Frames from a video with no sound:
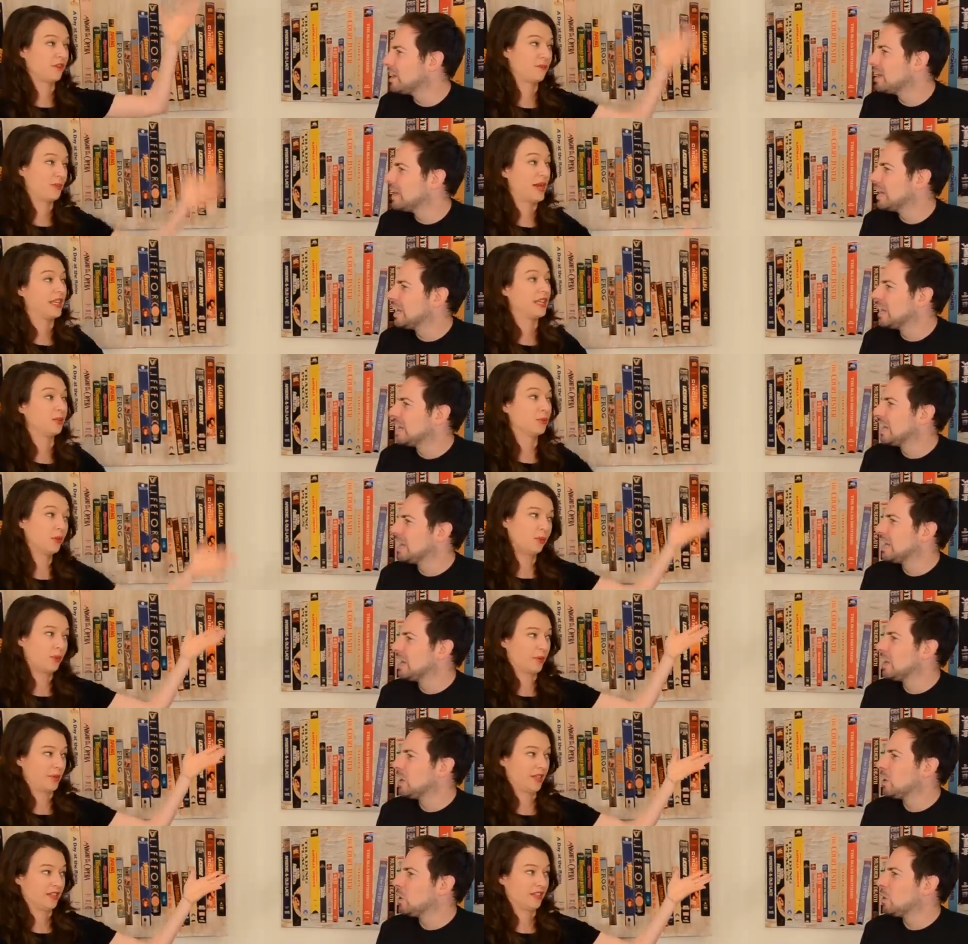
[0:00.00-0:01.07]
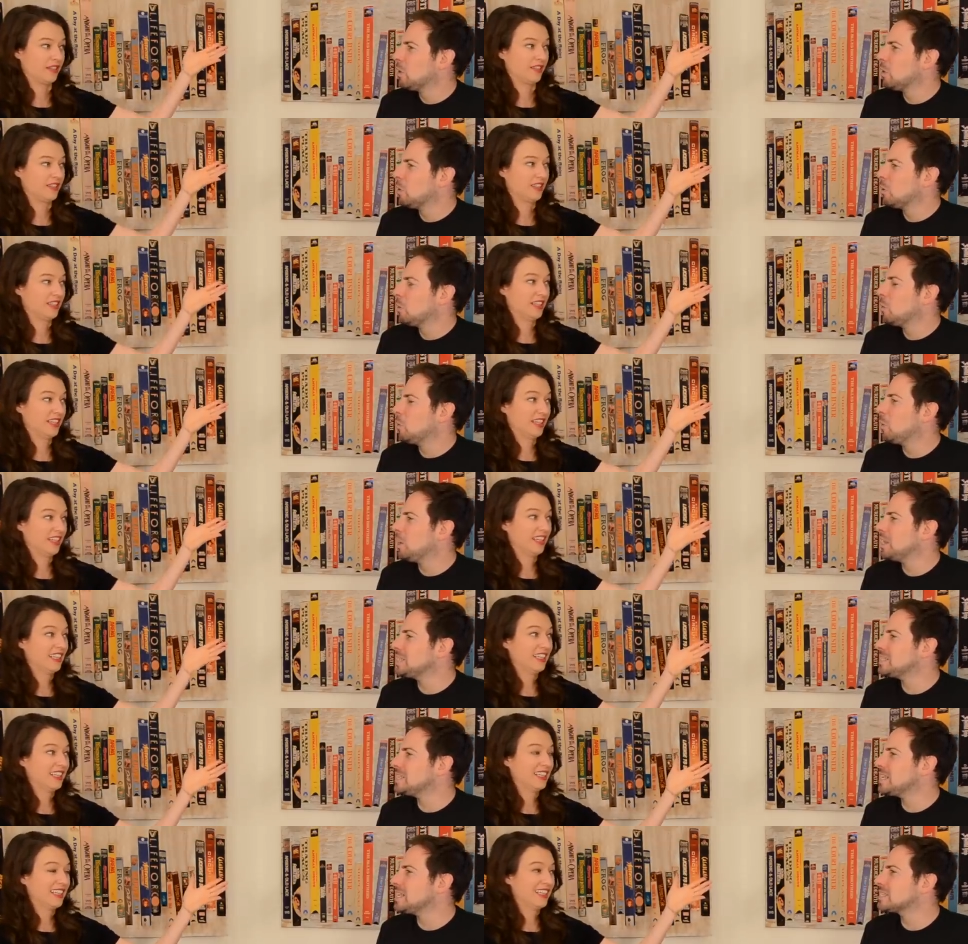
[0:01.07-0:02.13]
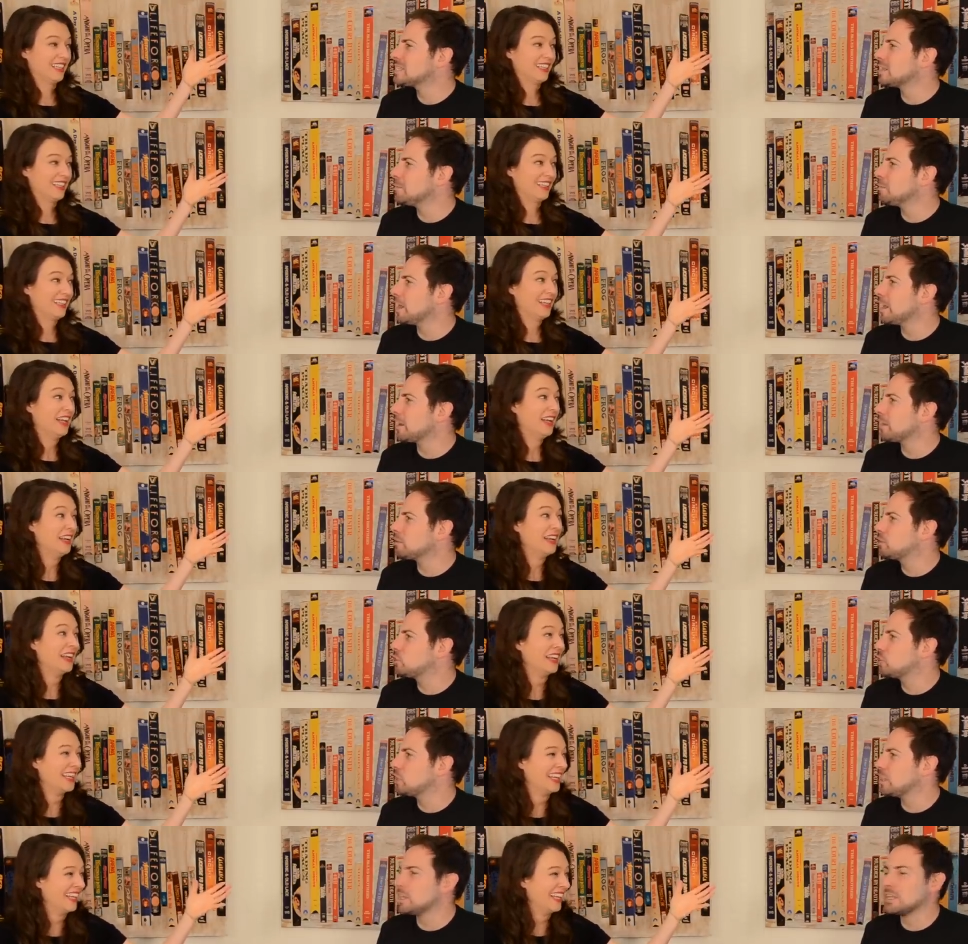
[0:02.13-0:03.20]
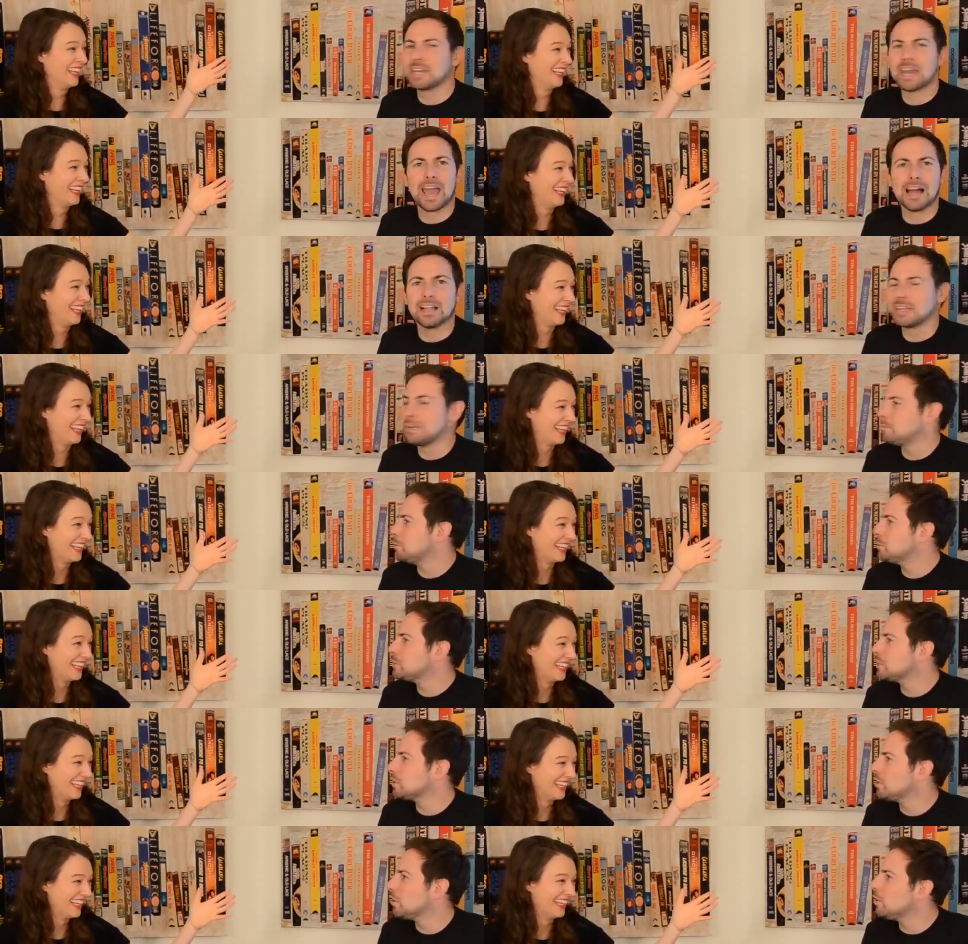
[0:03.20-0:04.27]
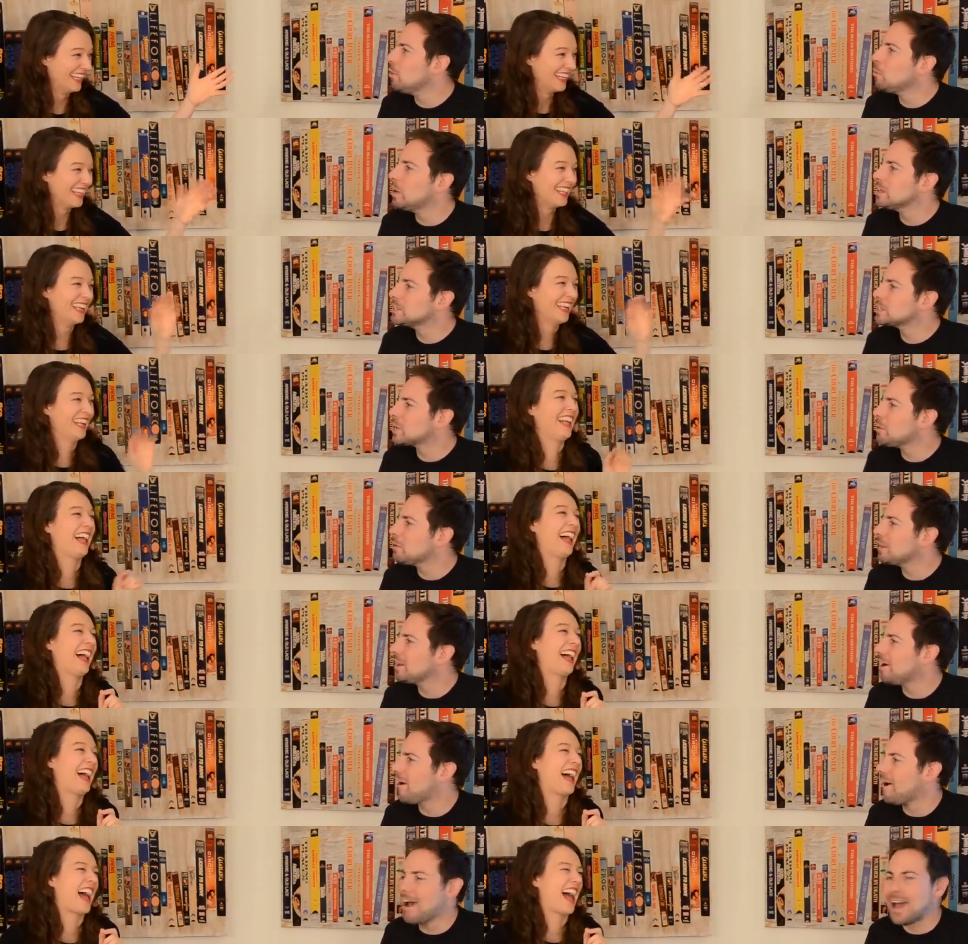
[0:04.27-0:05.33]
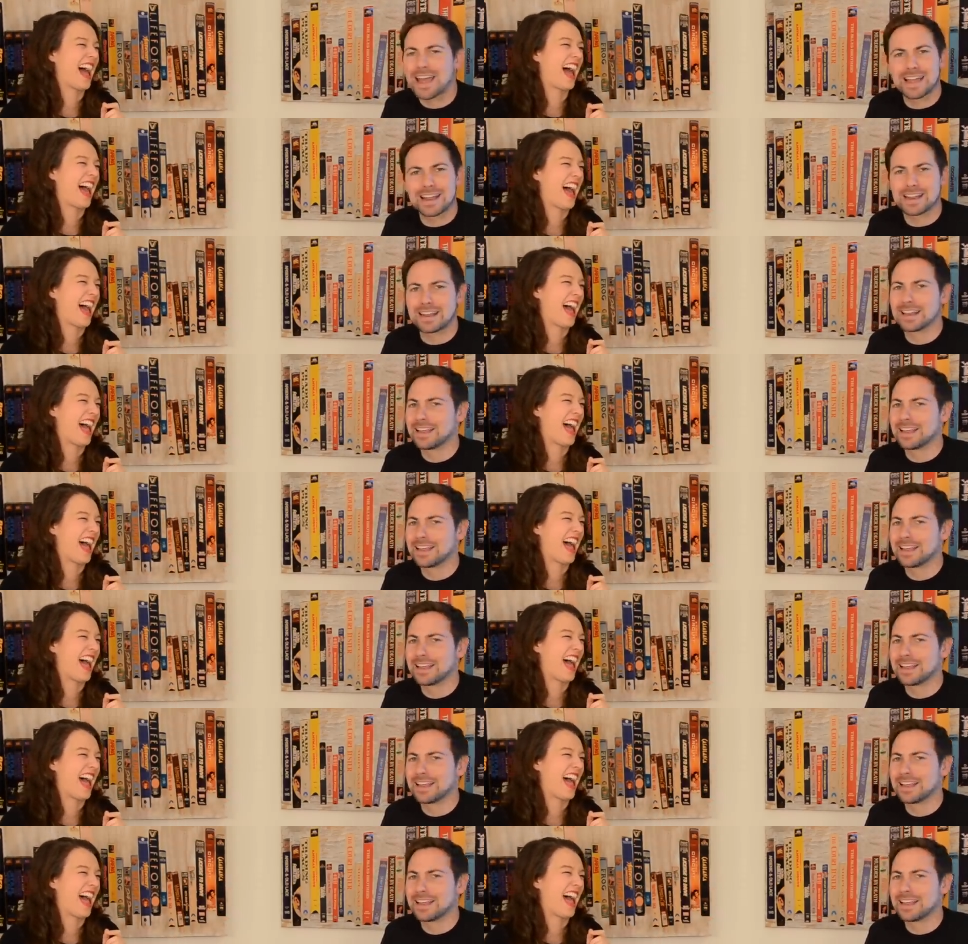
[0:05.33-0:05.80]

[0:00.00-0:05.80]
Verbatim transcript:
Speaker 1: of Betty Boop appeared.
Speaker 2: What is this? Some like Gene Kelly musical? What's going on?